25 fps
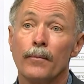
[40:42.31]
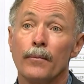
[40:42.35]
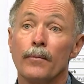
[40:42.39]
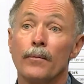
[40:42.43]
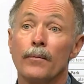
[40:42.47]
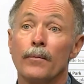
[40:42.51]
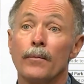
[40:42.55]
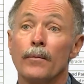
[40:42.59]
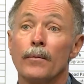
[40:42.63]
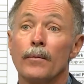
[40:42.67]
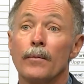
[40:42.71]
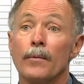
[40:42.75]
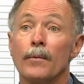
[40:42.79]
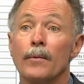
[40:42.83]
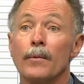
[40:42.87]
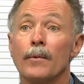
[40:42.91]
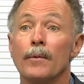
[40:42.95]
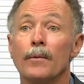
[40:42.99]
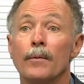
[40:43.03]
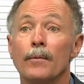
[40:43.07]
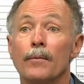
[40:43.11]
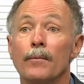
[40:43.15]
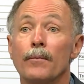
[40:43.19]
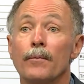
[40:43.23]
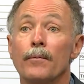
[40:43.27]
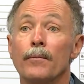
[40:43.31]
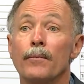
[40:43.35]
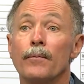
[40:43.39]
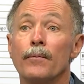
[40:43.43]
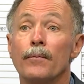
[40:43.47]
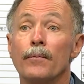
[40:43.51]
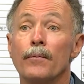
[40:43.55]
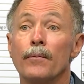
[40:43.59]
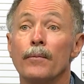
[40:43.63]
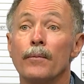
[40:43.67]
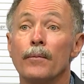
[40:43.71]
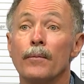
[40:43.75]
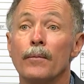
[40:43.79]

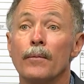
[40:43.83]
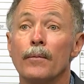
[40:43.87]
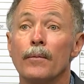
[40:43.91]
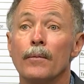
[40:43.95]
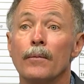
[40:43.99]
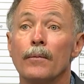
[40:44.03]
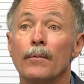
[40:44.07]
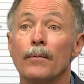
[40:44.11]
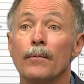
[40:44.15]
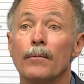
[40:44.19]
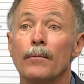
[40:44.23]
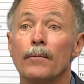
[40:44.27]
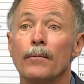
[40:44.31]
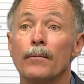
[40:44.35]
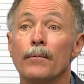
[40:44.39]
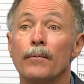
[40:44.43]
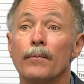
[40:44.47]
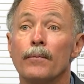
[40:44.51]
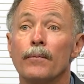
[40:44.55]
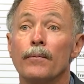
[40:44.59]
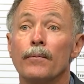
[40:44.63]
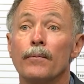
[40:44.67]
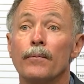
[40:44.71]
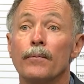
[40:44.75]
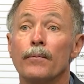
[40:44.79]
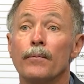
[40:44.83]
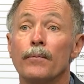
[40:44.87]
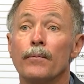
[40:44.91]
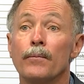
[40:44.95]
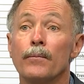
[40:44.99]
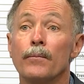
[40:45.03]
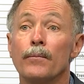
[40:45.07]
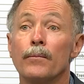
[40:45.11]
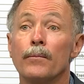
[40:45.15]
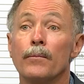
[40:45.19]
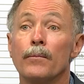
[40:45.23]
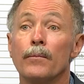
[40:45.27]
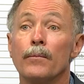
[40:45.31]

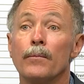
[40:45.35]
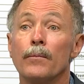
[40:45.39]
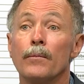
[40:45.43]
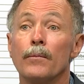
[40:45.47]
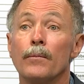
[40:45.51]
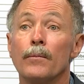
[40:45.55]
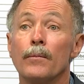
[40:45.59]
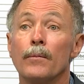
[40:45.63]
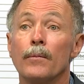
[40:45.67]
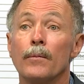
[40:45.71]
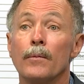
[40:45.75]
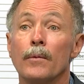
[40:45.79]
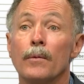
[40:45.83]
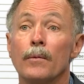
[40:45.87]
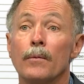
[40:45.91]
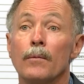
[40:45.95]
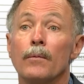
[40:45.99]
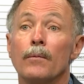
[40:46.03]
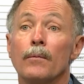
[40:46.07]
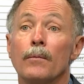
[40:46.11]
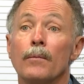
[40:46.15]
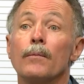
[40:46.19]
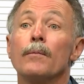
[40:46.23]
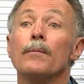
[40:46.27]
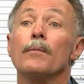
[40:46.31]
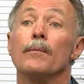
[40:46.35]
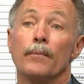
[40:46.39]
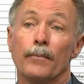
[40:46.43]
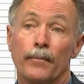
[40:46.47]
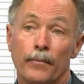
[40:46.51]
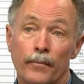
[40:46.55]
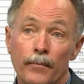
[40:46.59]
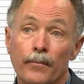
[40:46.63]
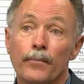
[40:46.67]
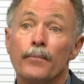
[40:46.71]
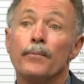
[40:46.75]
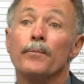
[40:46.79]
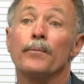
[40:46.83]

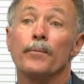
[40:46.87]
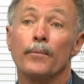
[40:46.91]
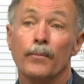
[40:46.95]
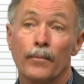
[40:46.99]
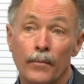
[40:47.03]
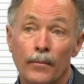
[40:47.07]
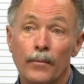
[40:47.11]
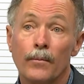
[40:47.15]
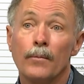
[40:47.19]
No one is speaking in this clip.